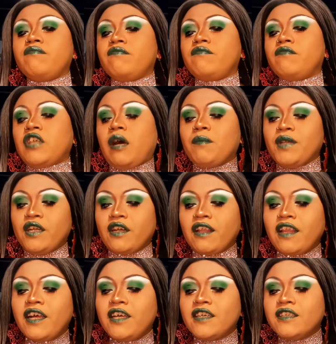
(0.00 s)
dominant
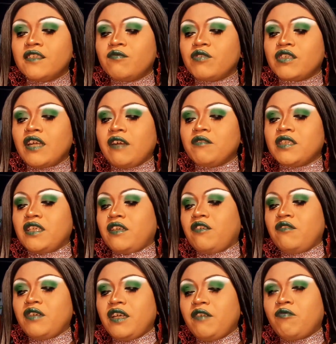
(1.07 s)
alliance, which I was like,
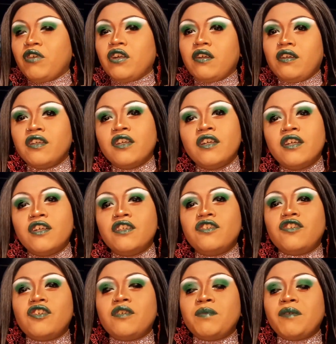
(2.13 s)
okay,
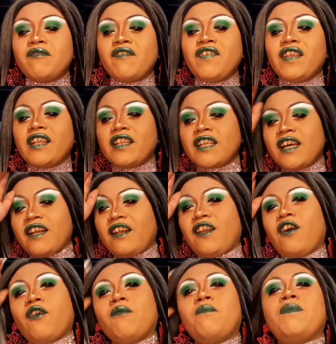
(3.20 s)
should you be revealing that?
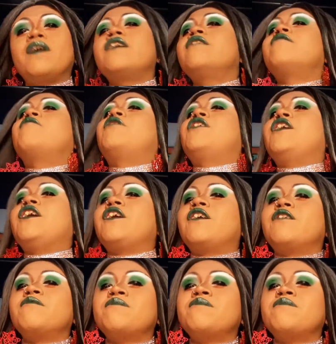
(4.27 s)
No, but we're here.